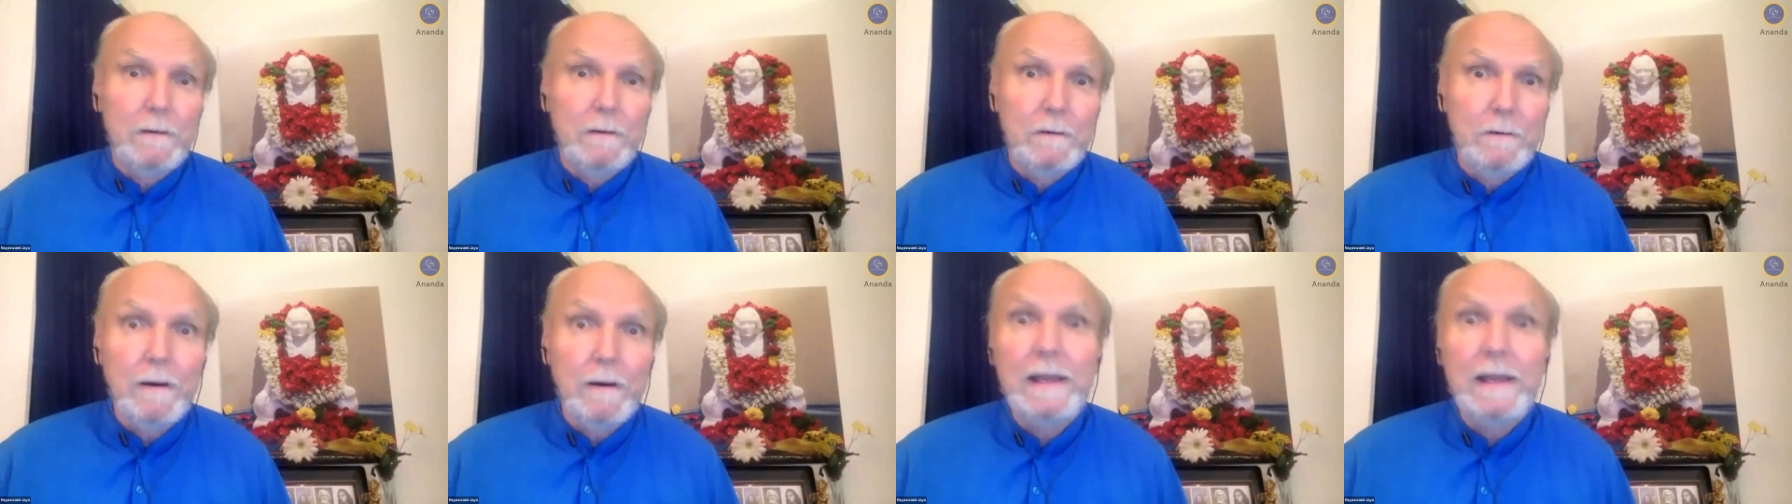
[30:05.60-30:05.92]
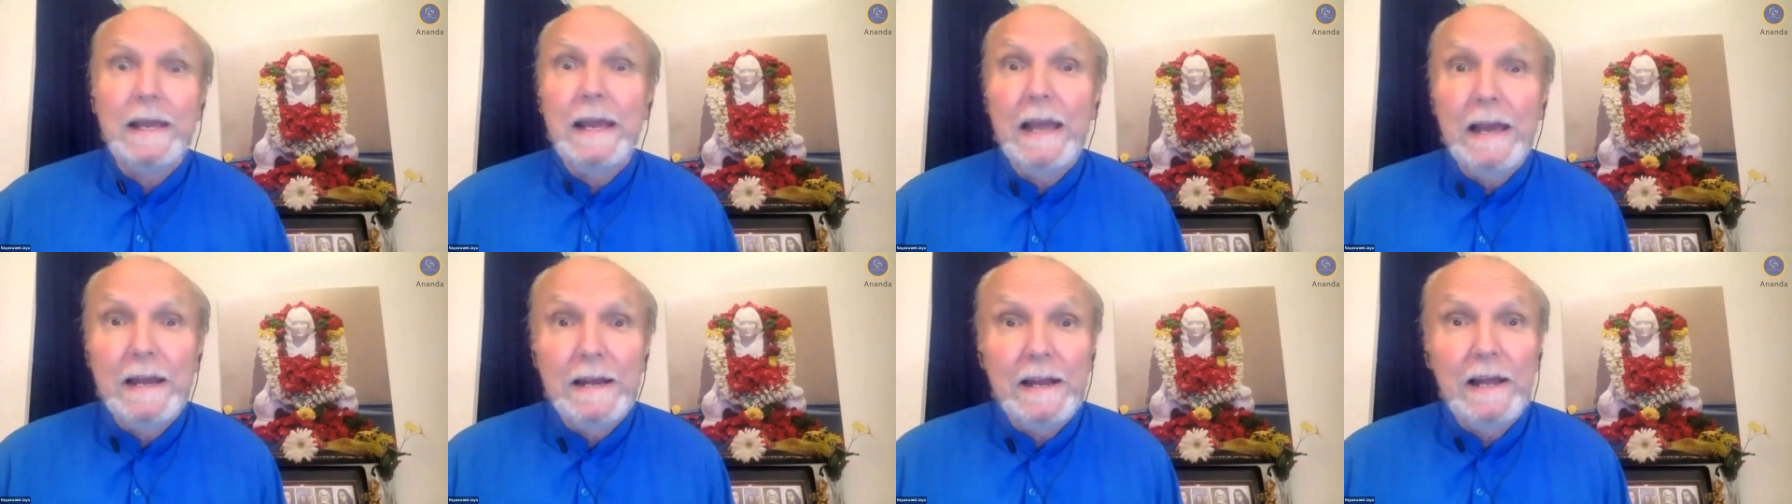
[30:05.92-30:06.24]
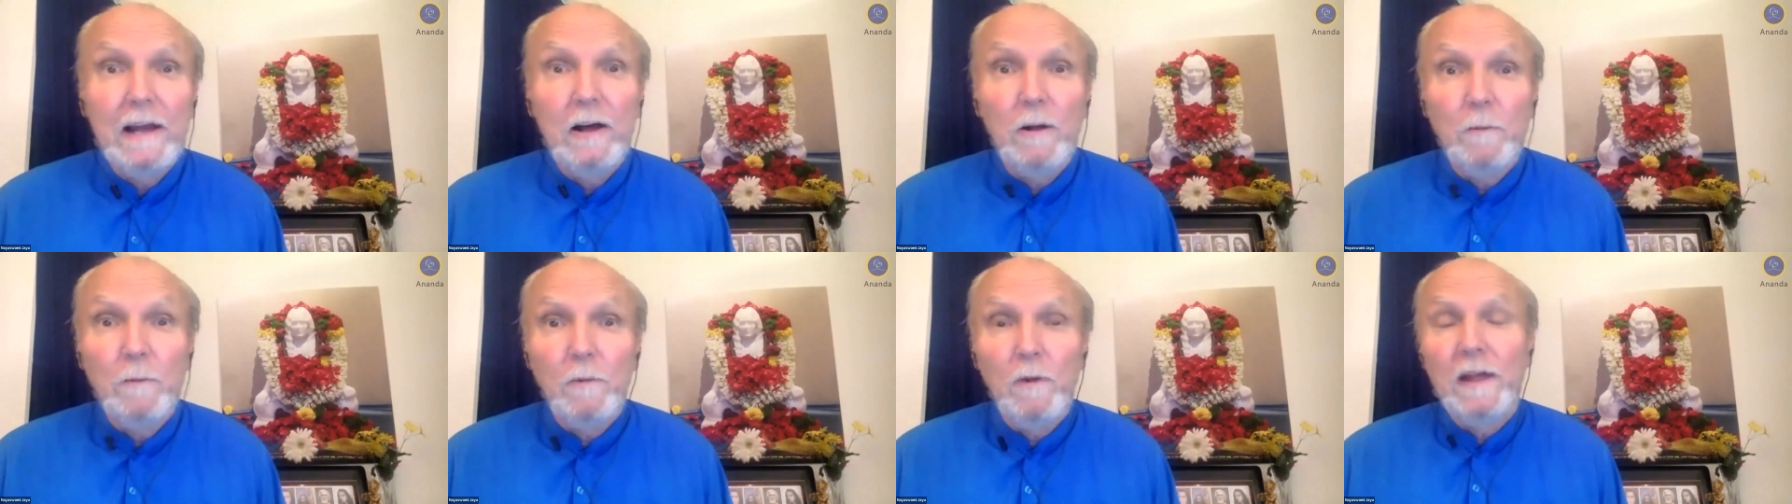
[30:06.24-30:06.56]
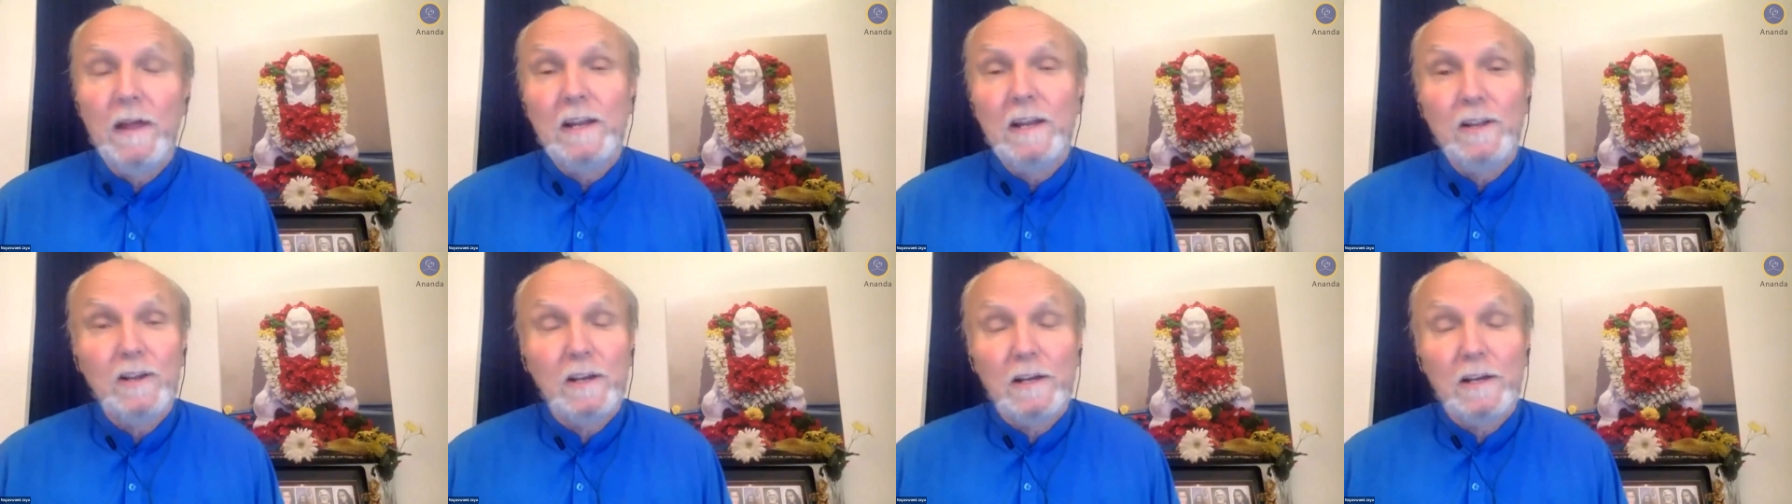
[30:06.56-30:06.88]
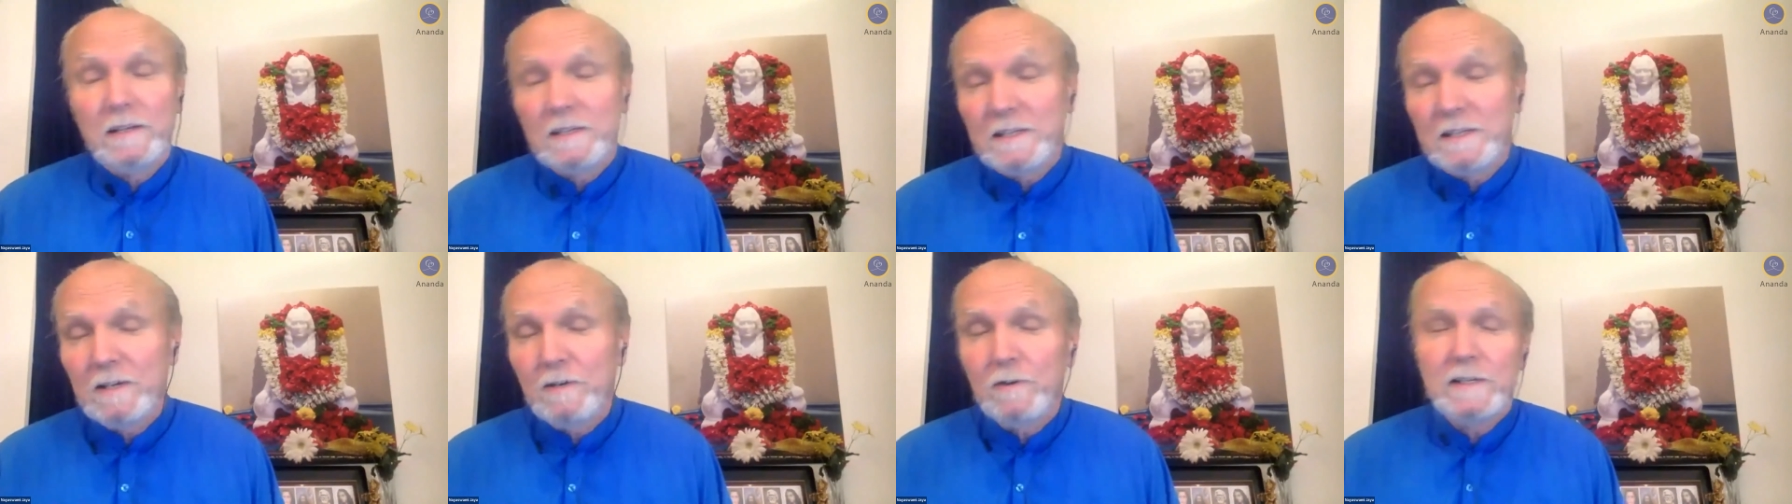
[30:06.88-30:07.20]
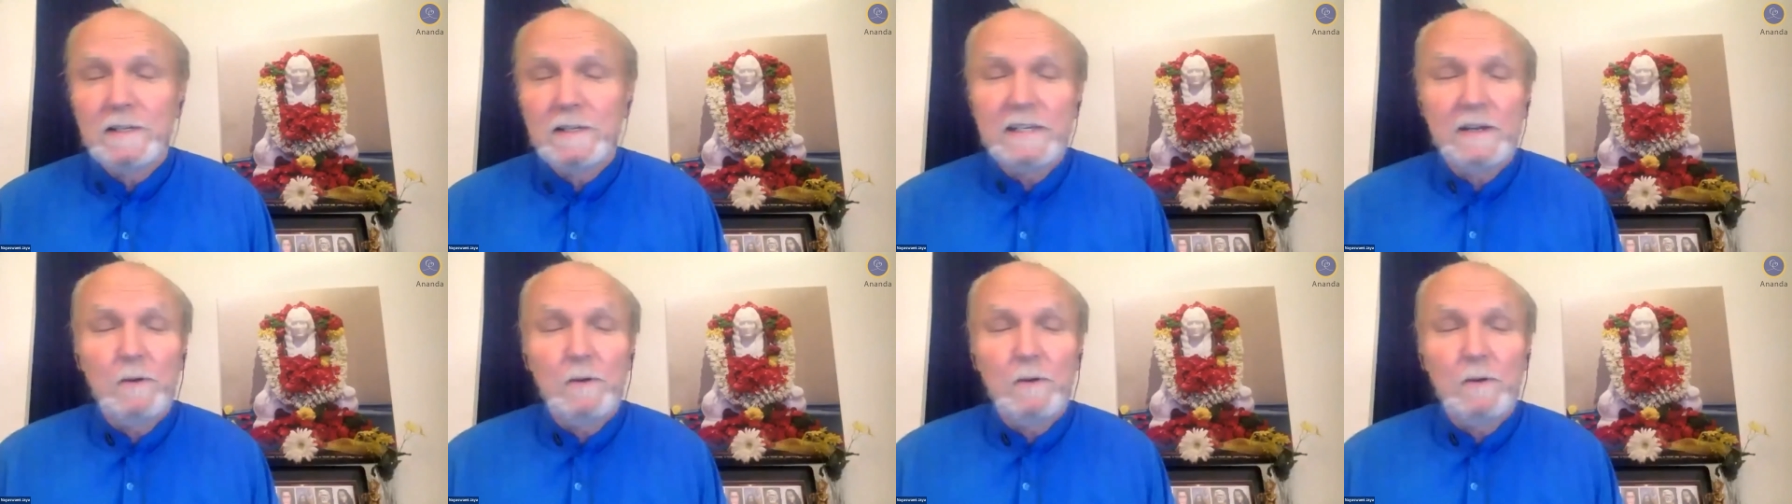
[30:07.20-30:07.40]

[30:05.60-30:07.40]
I can't help. But then you can sort of say,